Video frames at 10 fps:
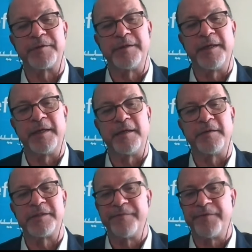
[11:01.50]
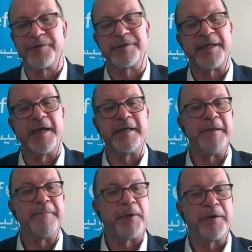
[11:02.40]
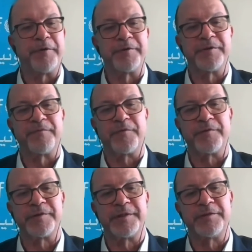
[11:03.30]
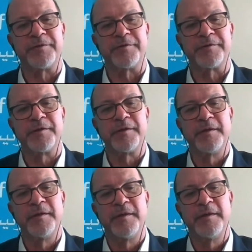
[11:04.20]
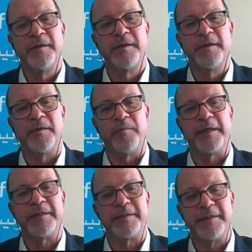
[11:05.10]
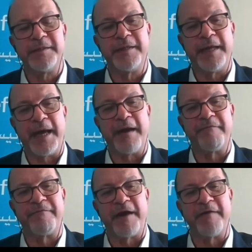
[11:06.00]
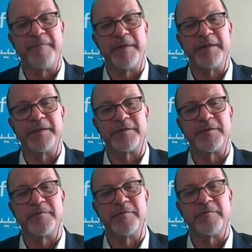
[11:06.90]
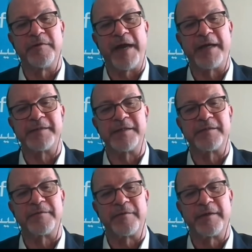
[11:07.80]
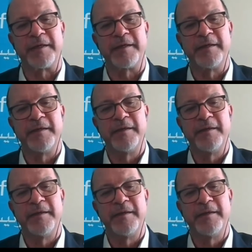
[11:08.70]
personnel, civil society, partners, and of course, teachers, we continue to have 5 million children who have access to learning.